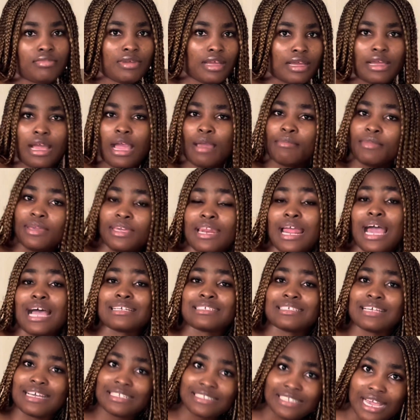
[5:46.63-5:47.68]
I mean,
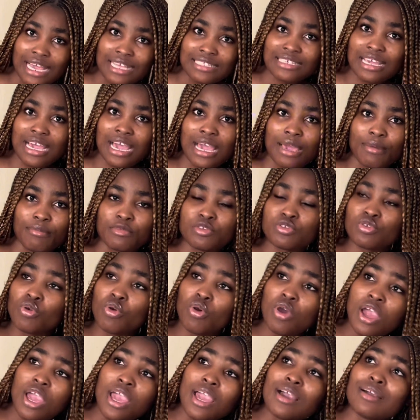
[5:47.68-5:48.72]
as at that time. So
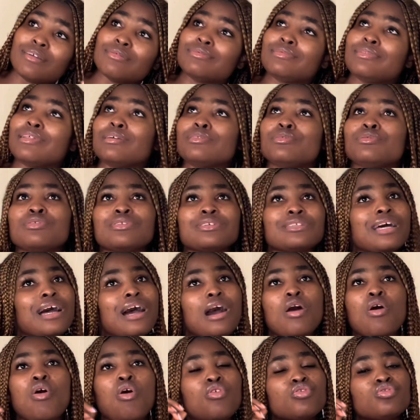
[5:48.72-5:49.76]
those
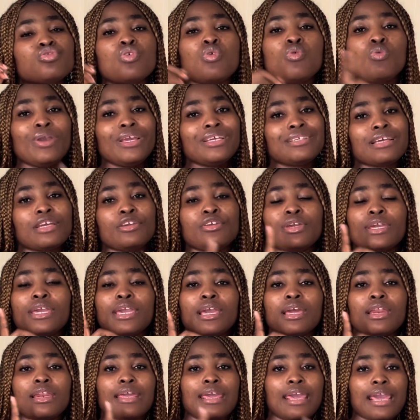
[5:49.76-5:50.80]
are also ways that you
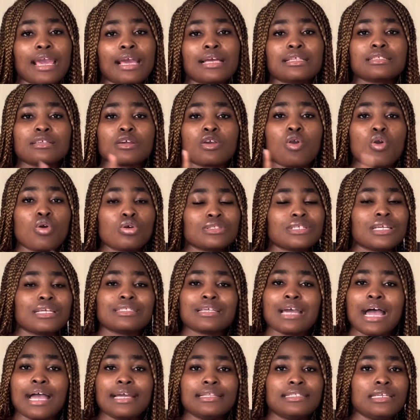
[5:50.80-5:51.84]
can get content
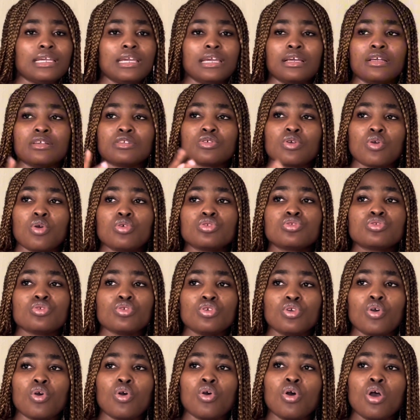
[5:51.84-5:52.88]
ideas. Go to
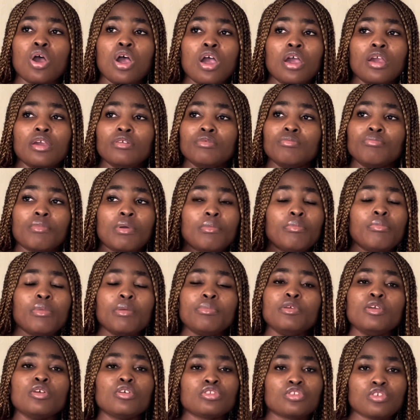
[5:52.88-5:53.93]
your
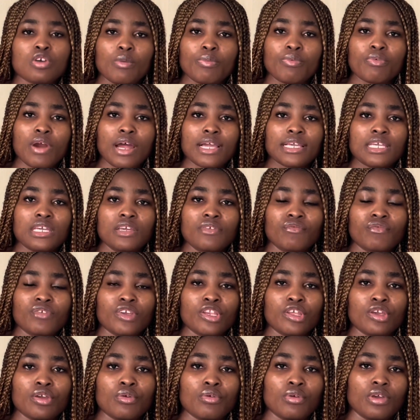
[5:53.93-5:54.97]
maybe your top ranking
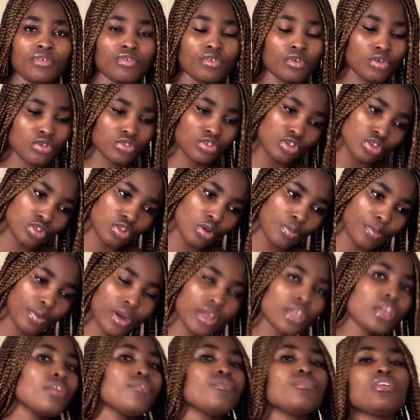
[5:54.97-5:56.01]
video. If you go to your top
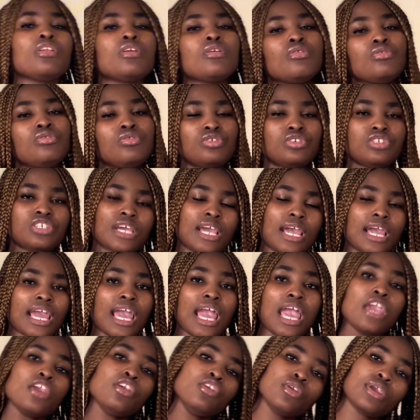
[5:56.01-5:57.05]
ranking video, you check,
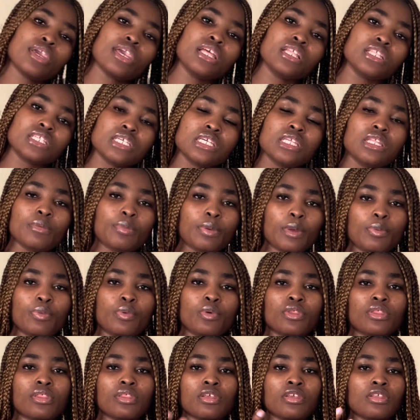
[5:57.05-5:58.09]
you can see the
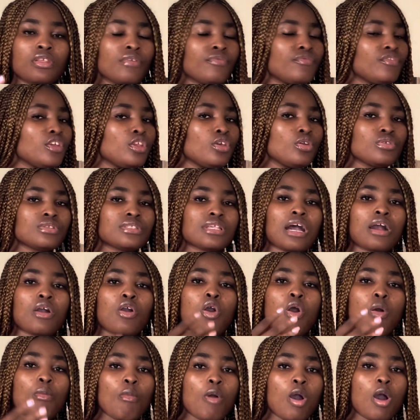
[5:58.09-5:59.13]
people, the videos that
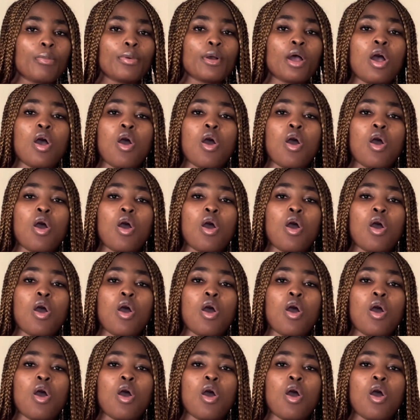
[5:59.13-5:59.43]
come up